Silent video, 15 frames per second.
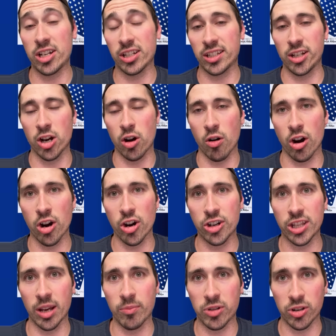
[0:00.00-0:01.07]
urge
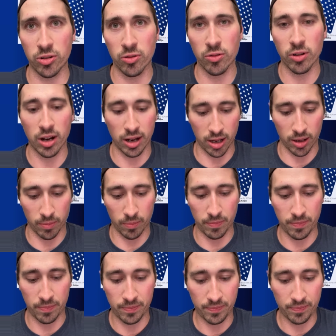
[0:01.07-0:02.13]
them to
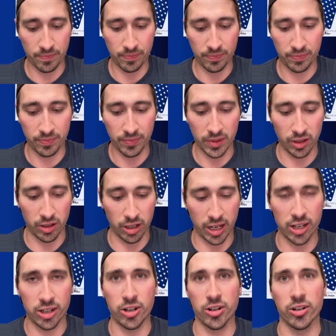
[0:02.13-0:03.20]
look
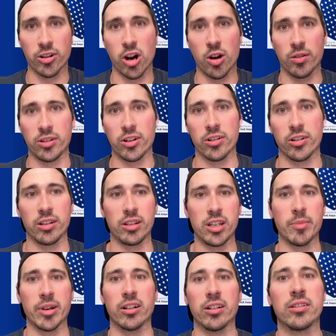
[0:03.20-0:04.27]
into your
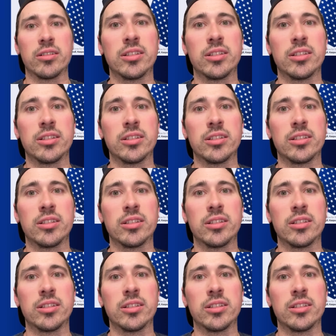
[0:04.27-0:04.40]
email.